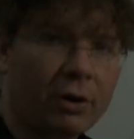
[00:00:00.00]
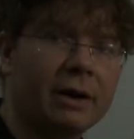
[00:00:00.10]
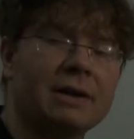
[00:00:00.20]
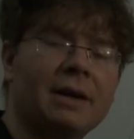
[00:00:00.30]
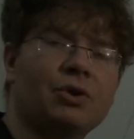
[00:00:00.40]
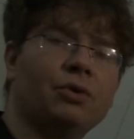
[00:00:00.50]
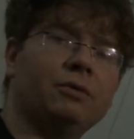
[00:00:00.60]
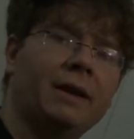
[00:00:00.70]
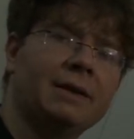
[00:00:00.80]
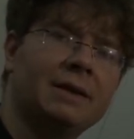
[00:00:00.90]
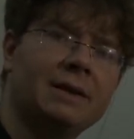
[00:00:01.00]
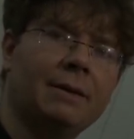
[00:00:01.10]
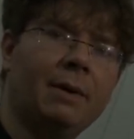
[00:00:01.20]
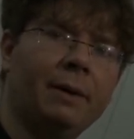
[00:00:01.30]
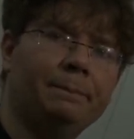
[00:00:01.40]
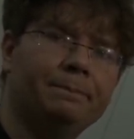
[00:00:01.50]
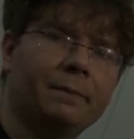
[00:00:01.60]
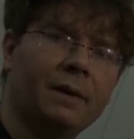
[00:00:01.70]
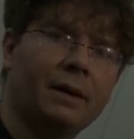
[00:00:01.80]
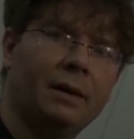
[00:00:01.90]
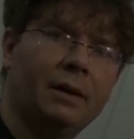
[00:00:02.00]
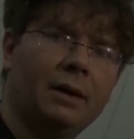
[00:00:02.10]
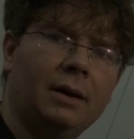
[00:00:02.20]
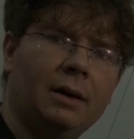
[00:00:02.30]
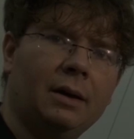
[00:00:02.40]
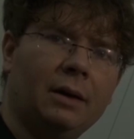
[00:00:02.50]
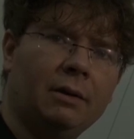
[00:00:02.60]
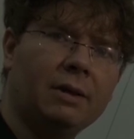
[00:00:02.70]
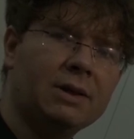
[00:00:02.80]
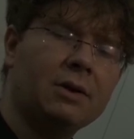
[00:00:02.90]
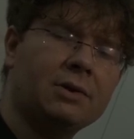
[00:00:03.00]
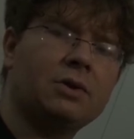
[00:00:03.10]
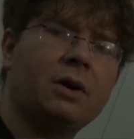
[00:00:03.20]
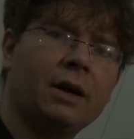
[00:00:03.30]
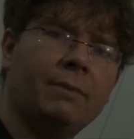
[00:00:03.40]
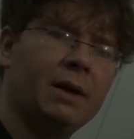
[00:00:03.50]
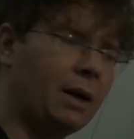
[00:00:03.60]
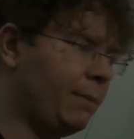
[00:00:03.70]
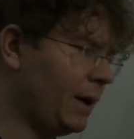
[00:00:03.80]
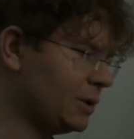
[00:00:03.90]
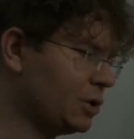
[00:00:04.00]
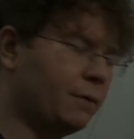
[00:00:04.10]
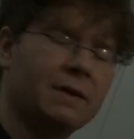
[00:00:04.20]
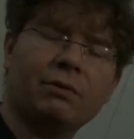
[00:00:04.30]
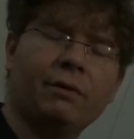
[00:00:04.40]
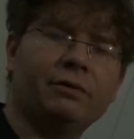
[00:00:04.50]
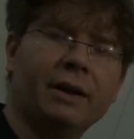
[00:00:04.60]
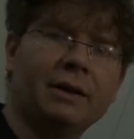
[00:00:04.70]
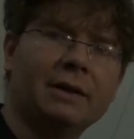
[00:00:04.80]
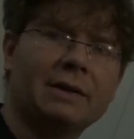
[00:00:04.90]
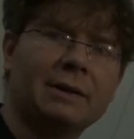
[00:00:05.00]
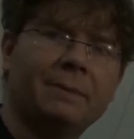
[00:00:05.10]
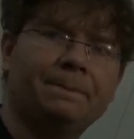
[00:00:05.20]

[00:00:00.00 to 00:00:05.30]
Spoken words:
architectural lenses in a bit. Let's also talk a bit about surface reflectance.